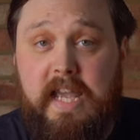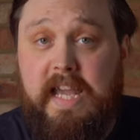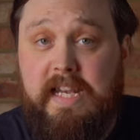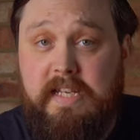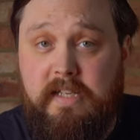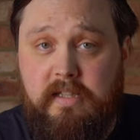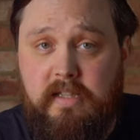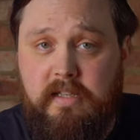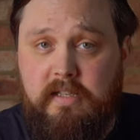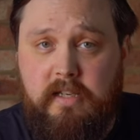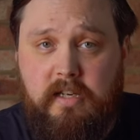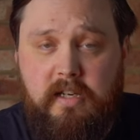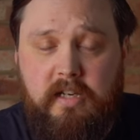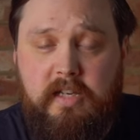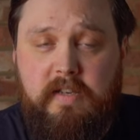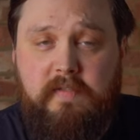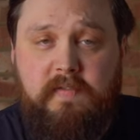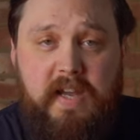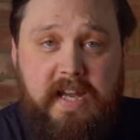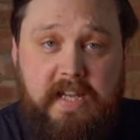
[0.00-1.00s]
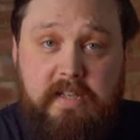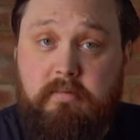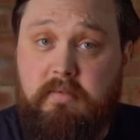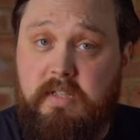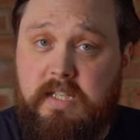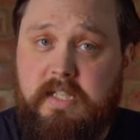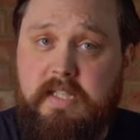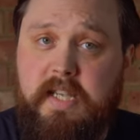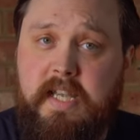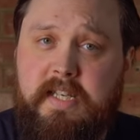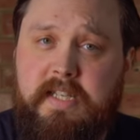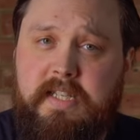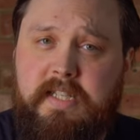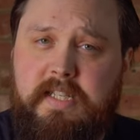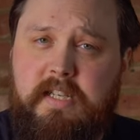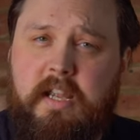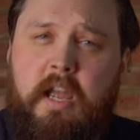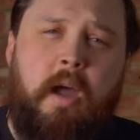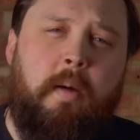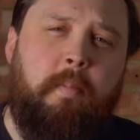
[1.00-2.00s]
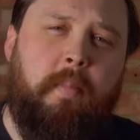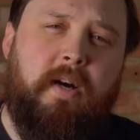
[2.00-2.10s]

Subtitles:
ended the dive and ascended,